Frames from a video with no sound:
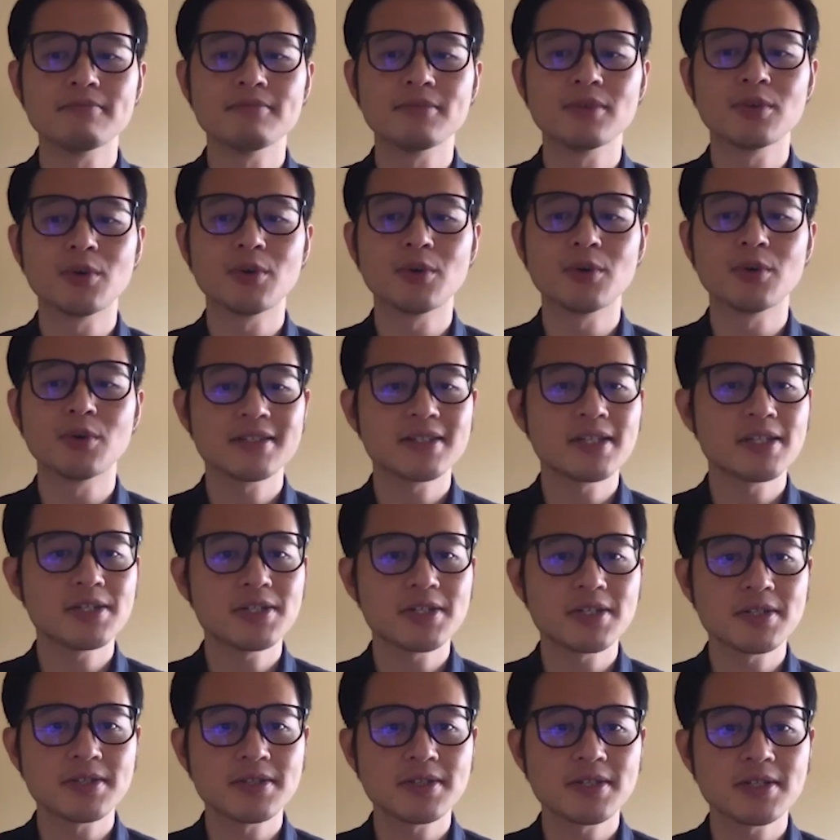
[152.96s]

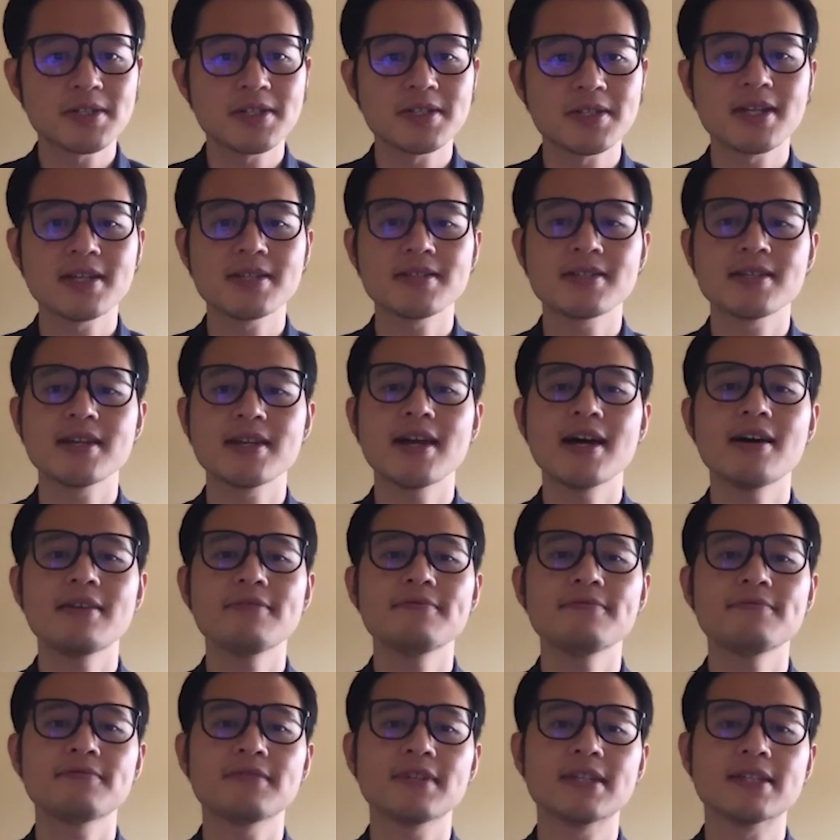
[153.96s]
organizations such as
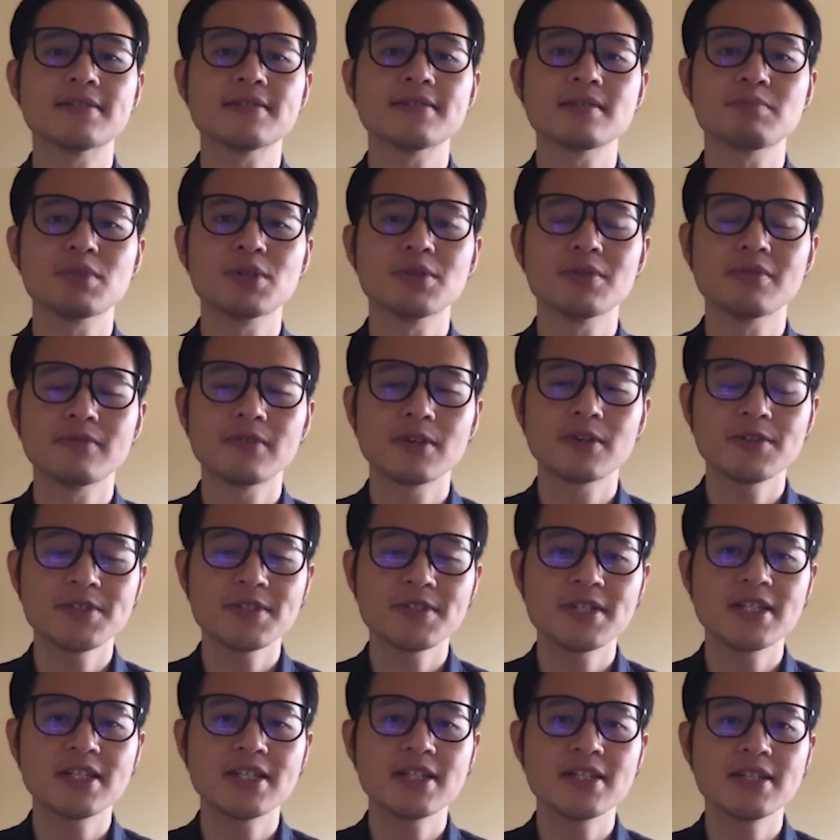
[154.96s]
SAF and some
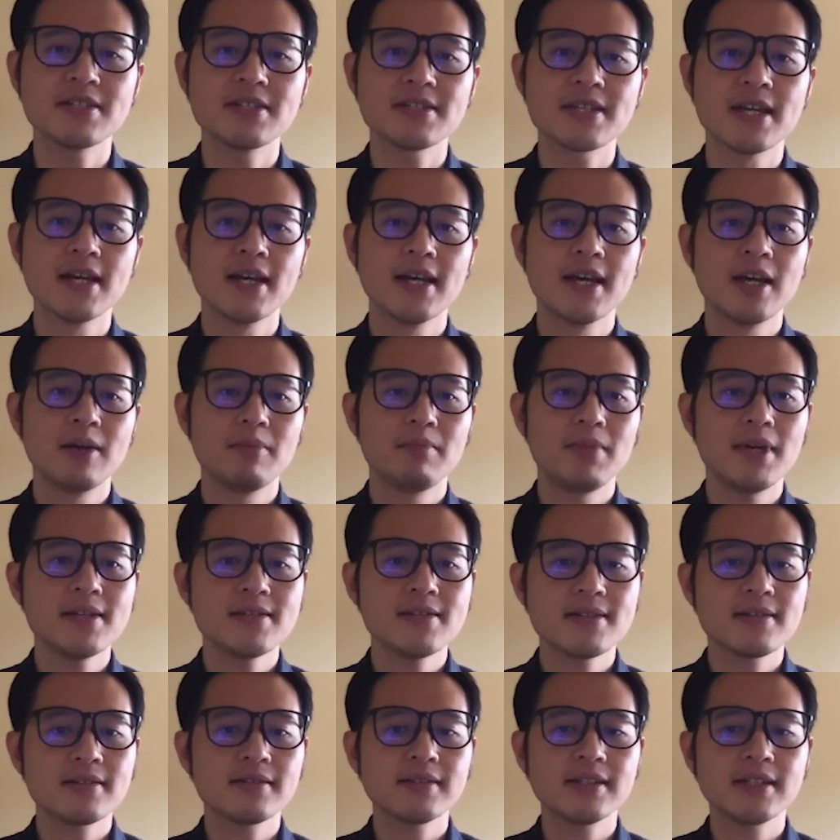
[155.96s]
universities,
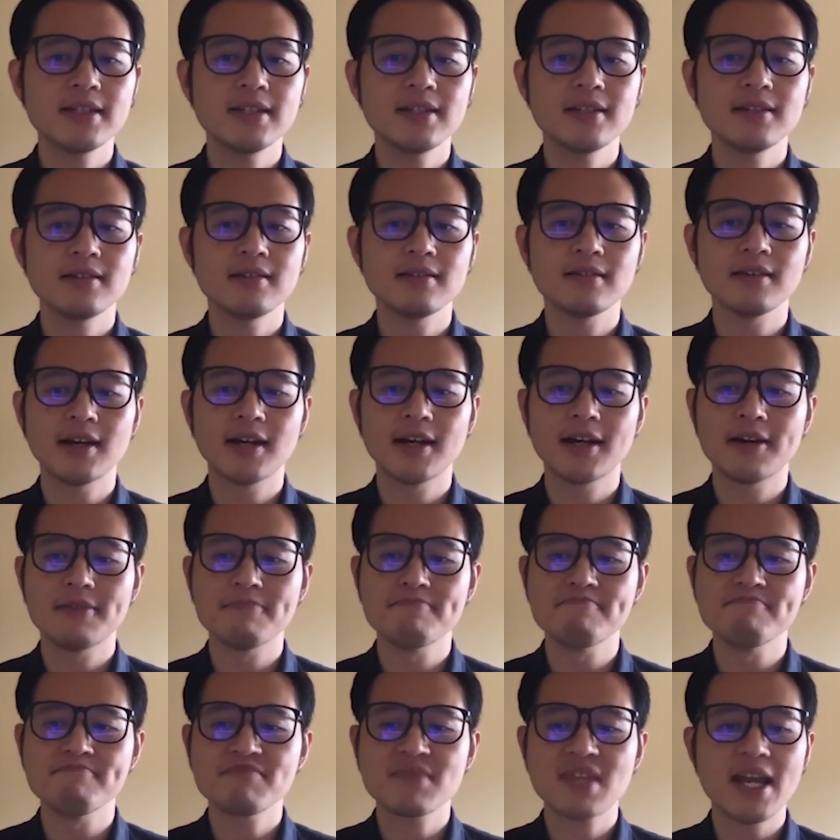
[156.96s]
basically
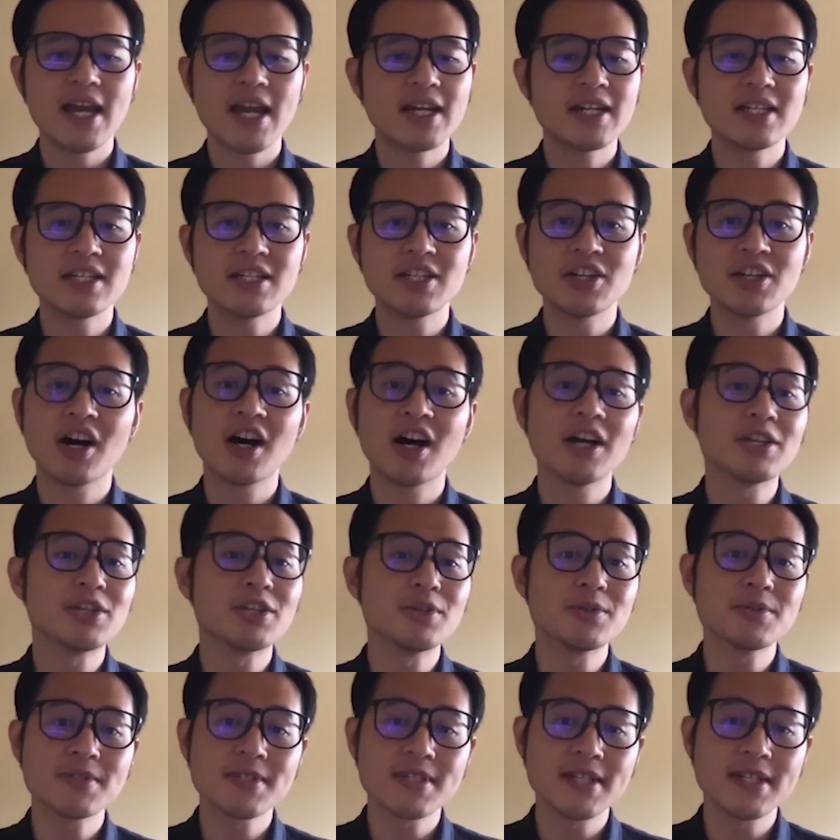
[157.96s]
any
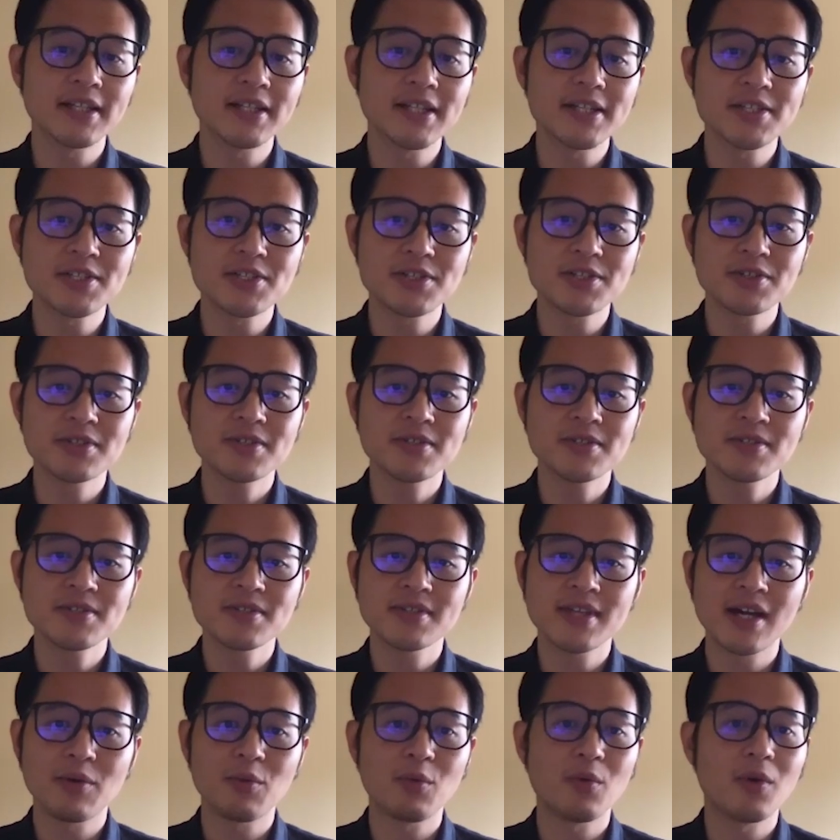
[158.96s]
non-UCLA students
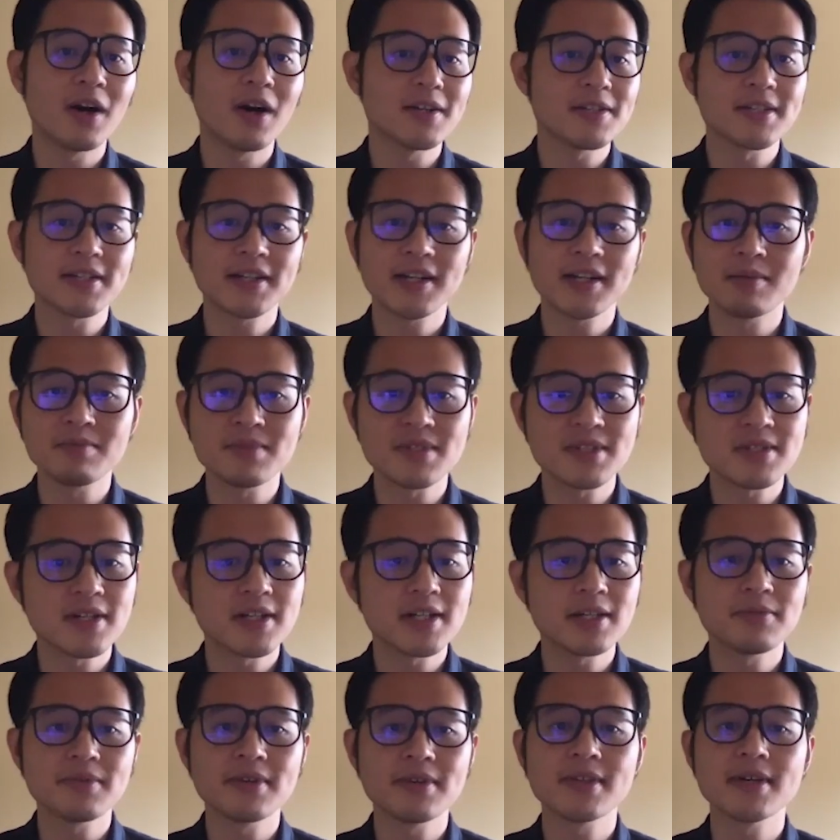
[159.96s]
that want to come
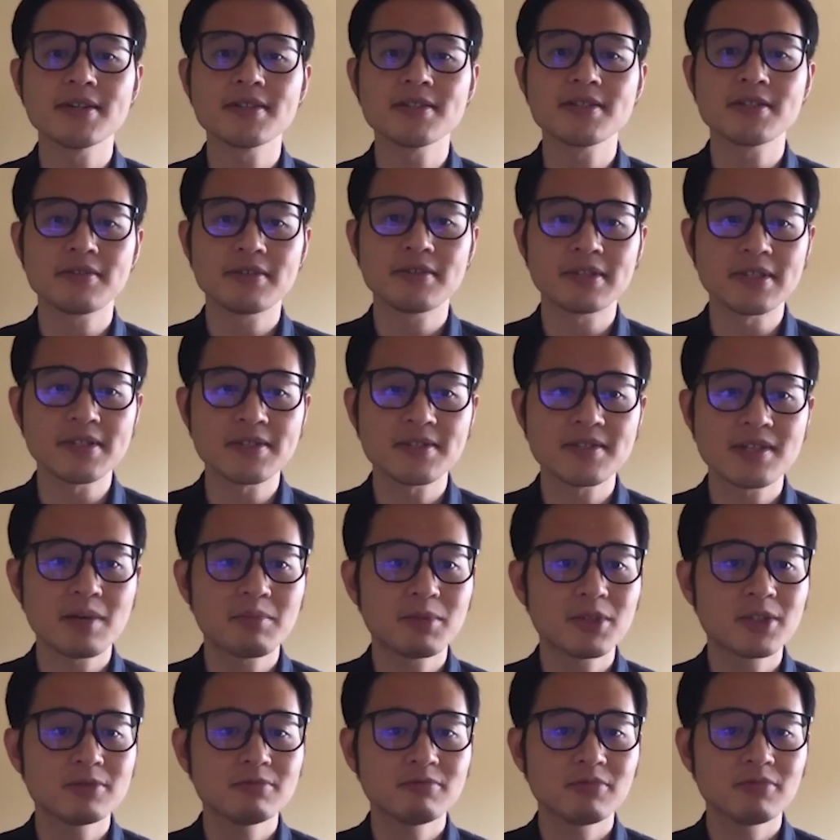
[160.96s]
study with us during the
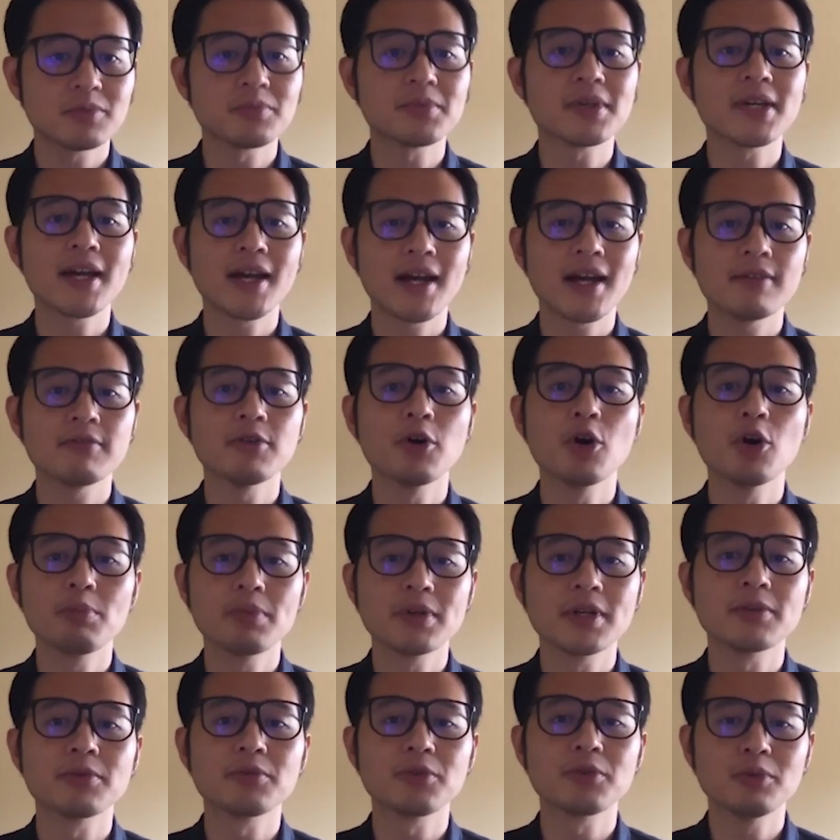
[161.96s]
summer when we have
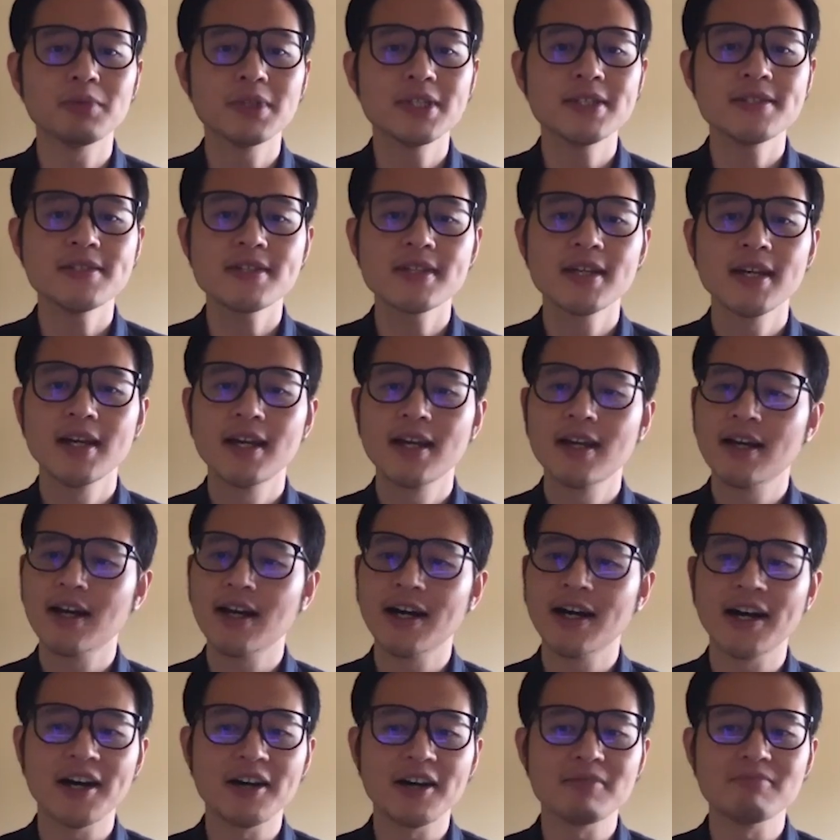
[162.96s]
open enrollment,
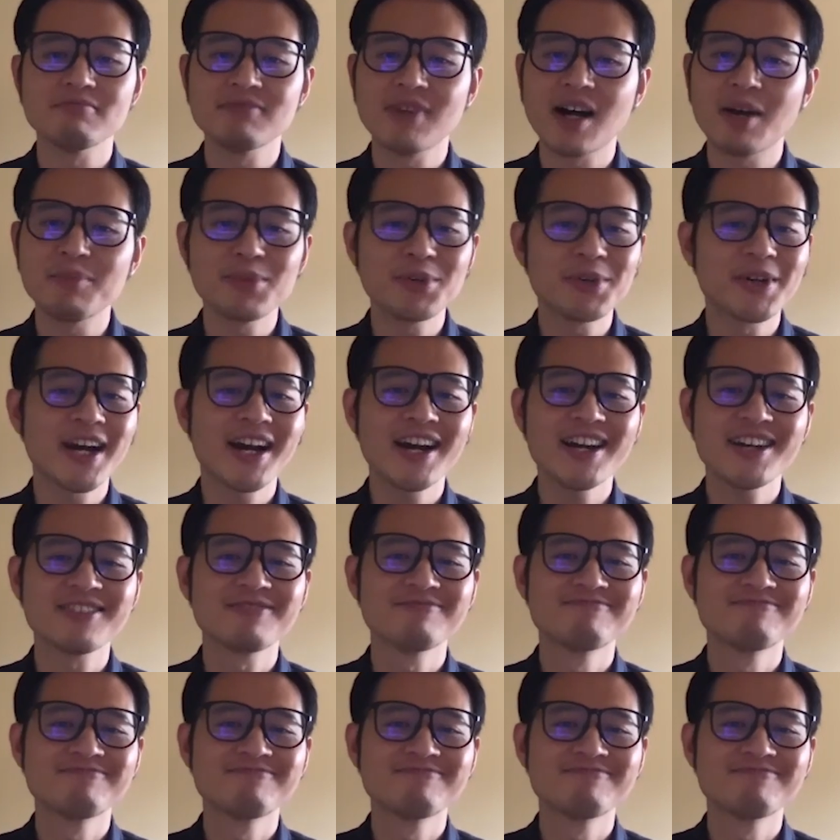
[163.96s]
I'm your guy.